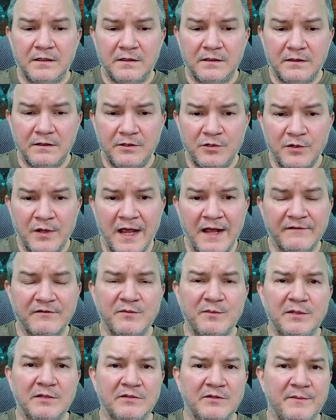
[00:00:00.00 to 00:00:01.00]
You have to
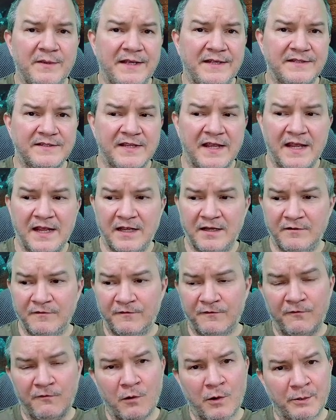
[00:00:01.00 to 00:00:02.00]
be able to maintain
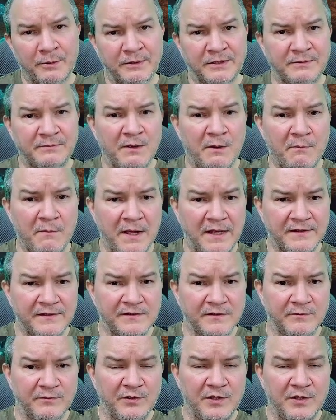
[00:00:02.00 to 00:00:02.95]
forward momentum.